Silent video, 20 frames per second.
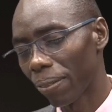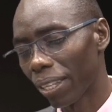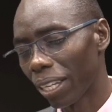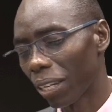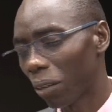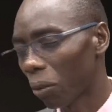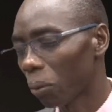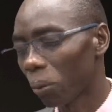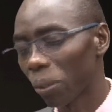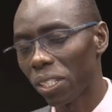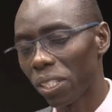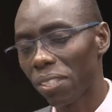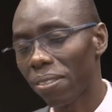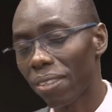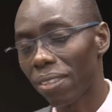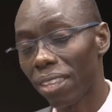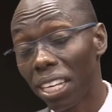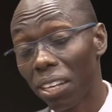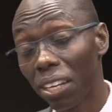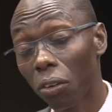Lord, we just
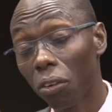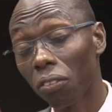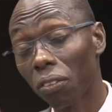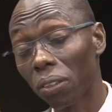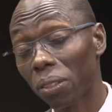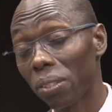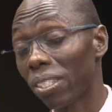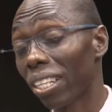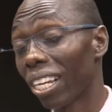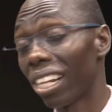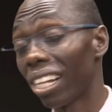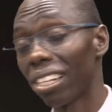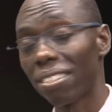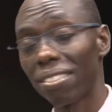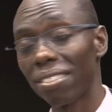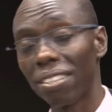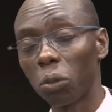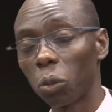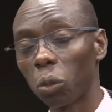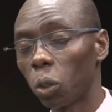think of
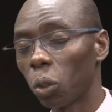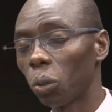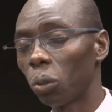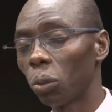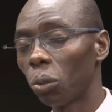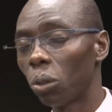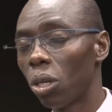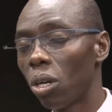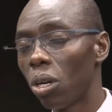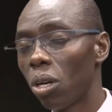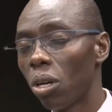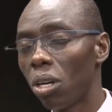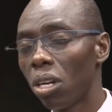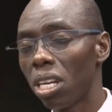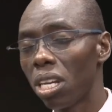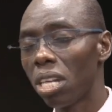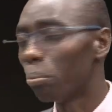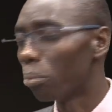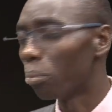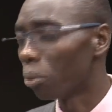ourselves, how to
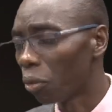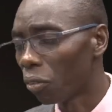improve